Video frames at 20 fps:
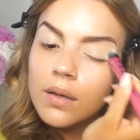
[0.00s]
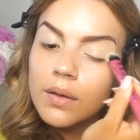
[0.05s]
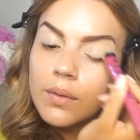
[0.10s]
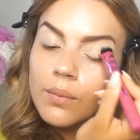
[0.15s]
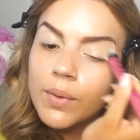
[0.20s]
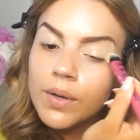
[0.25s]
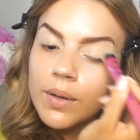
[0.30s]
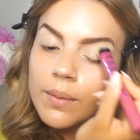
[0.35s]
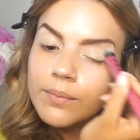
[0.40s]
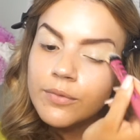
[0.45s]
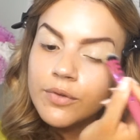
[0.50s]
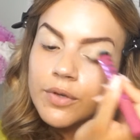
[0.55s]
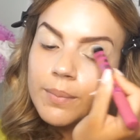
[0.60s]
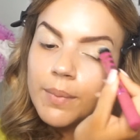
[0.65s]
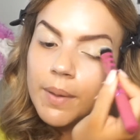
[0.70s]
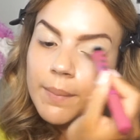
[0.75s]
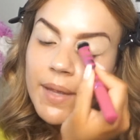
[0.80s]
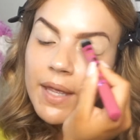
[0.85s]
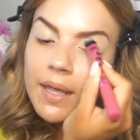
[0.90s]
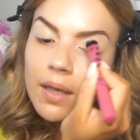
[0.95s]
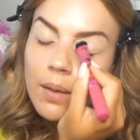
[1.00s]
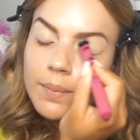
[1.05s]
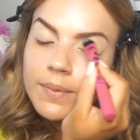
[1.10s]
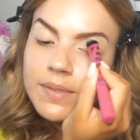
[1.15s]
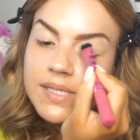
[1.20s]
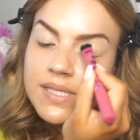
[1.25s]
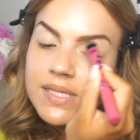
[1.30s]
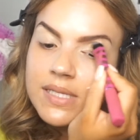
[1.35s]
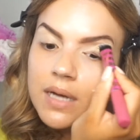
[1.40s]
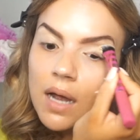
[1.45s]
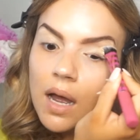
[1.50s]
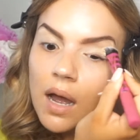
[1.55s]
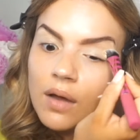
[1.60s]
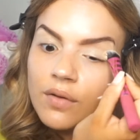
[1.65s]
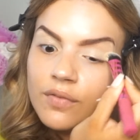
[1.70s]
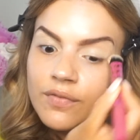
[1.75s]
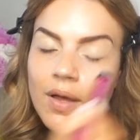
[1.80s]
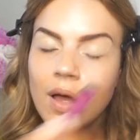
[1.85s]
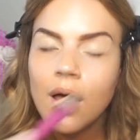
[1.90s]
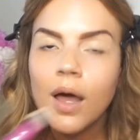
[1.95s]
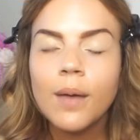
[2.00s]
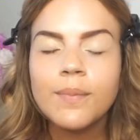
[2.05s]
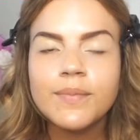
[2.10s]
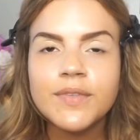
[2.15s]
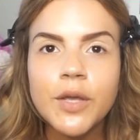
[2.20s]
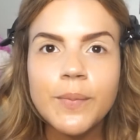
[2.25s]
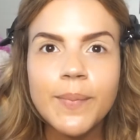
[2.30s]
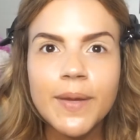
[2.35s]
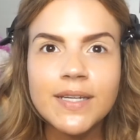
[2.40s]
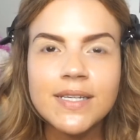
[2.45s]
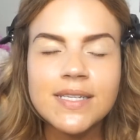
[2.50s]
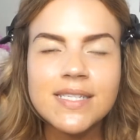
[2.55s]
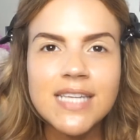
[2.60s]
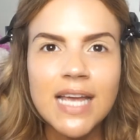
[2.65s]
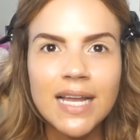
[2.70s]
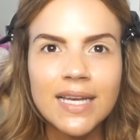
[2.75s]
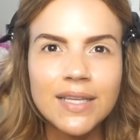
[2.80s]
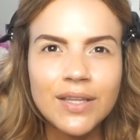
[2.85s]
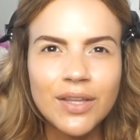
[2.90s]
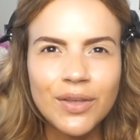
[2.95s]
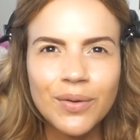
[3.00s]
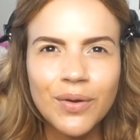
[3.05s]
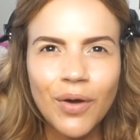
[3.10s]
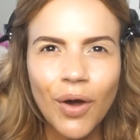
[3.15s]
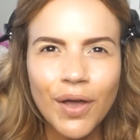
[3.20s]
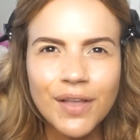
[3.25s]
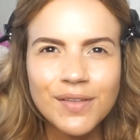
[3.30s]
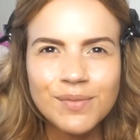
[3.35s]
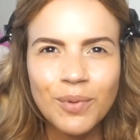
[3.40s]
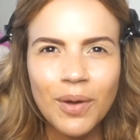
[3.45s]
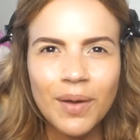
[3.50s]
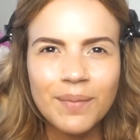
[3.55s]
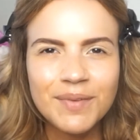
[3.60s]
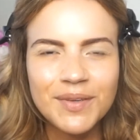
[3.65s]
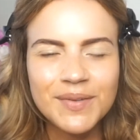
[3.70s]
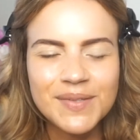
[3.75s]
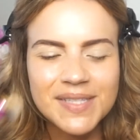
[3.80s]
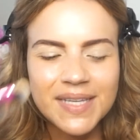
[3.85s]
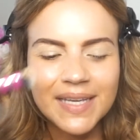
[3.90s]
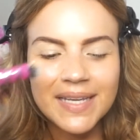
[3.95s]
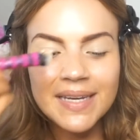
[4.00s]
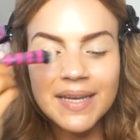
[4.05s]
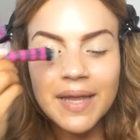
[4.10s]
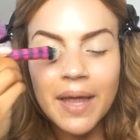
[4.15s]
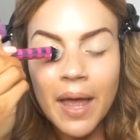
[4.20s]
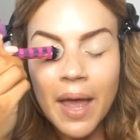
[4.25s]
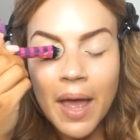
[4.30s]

when I'm doing my makeup and stuff, I'm so bad at telling you guys what I'm using,